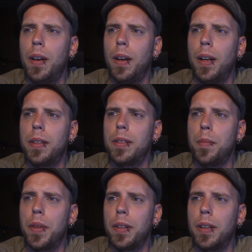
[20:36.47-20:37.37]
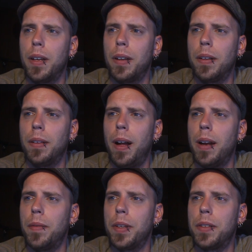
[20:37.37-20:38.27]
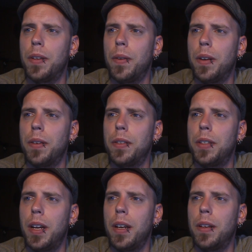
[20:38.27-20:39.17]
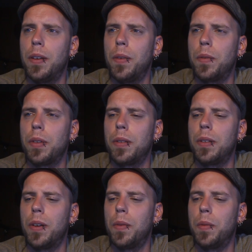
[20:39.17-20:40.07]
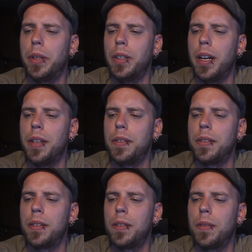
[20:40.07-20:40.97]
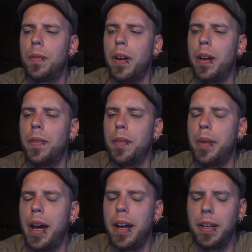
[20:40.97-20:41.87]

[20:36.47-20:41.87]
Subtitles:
And that's something that a lot of us don't understand, don't realize right off the bat,